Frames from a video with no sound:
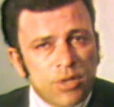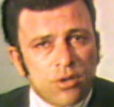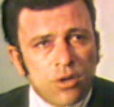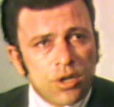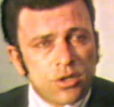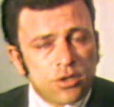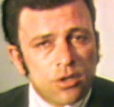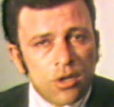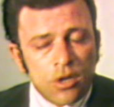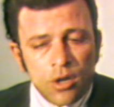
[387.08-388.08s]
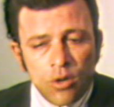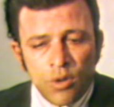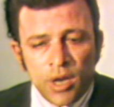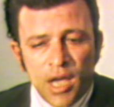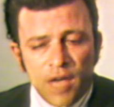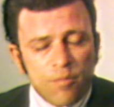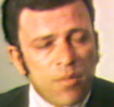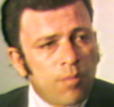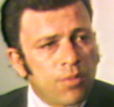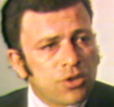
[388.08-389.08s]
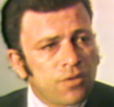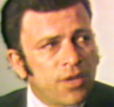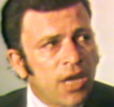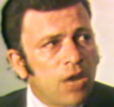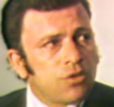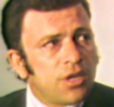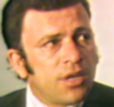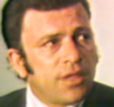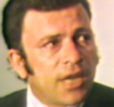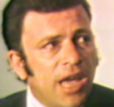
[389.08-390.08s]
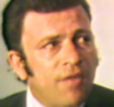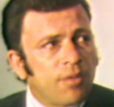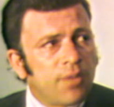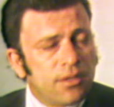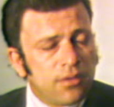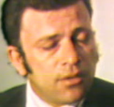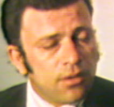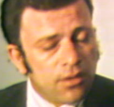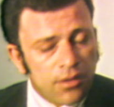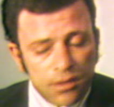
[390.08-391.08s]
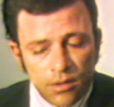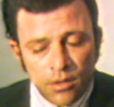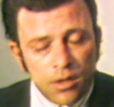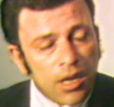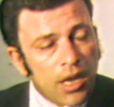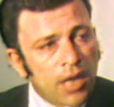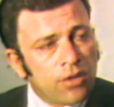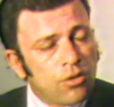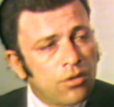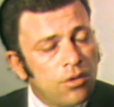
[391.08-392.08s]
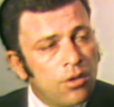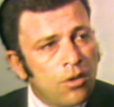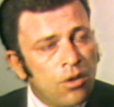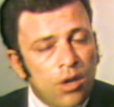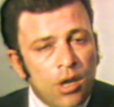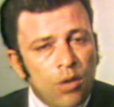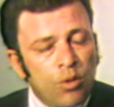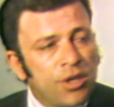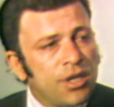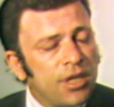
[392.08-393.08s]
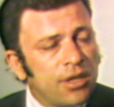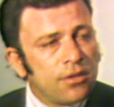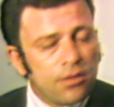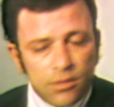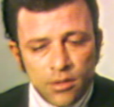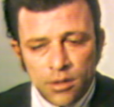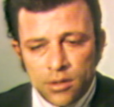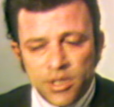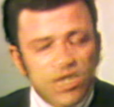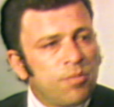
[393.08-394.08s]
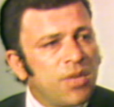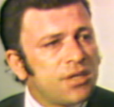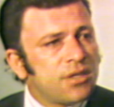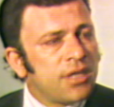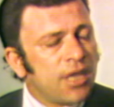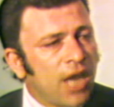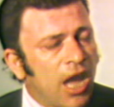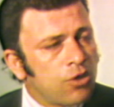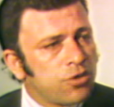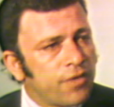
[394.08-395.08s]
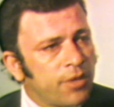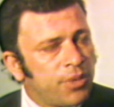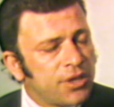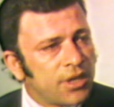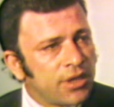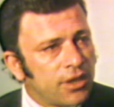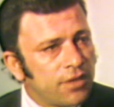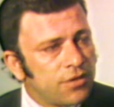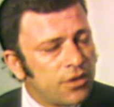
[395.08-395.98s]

because we have members of the House in the government and uh, we didn't dismiss the House of Representatives.